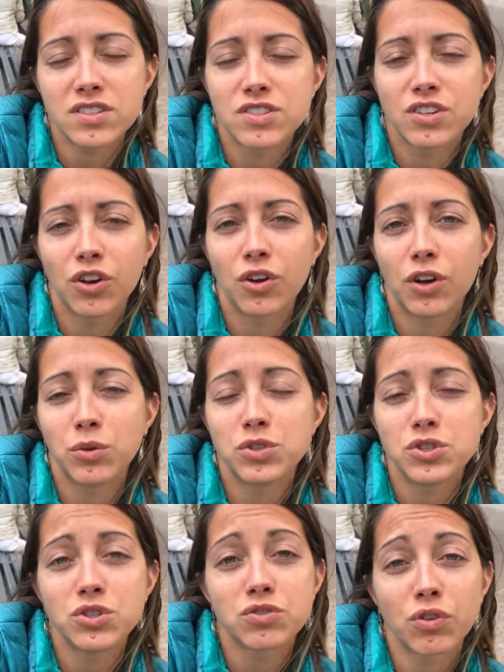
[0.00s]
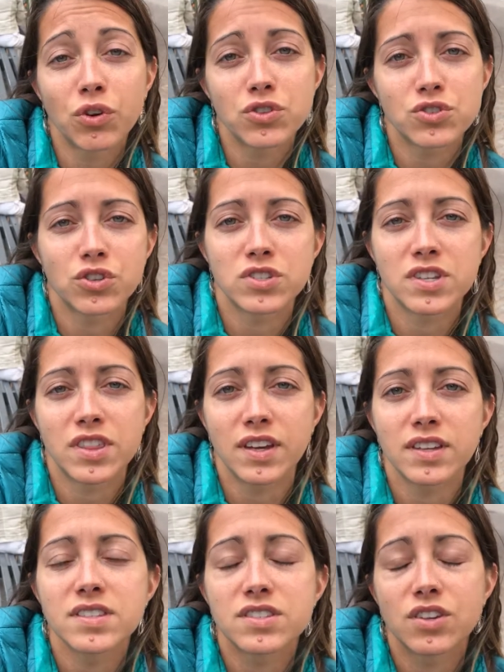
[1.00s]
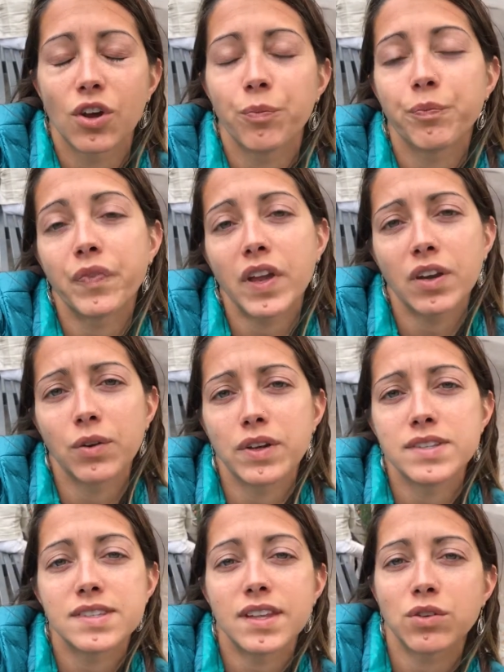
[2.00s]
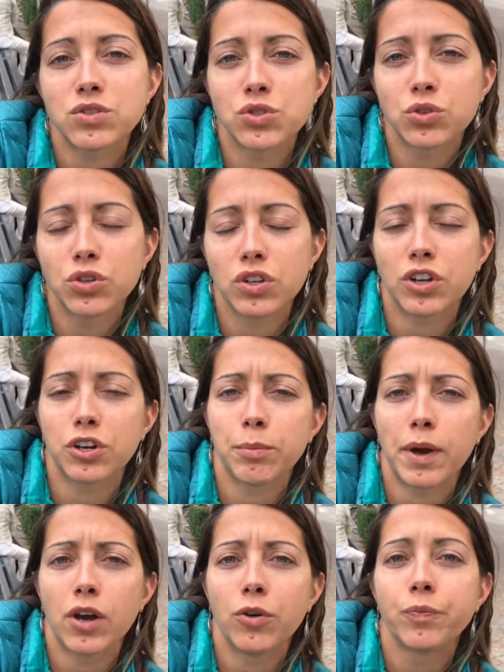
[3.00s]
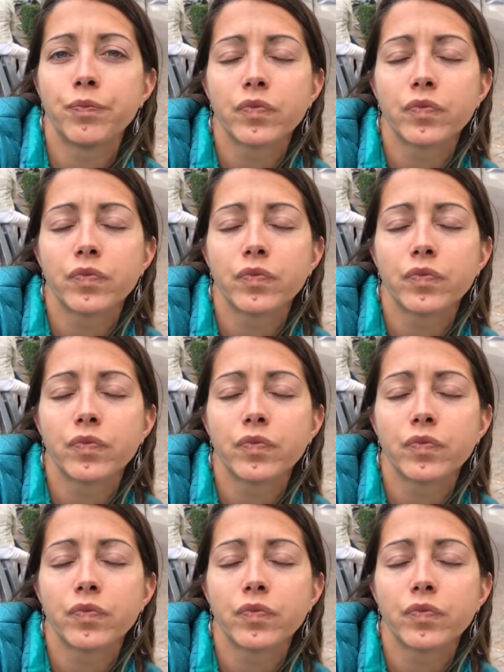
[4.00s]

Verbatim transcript: So it was used for all sorts of things. So, anyways, that was cool to learn about.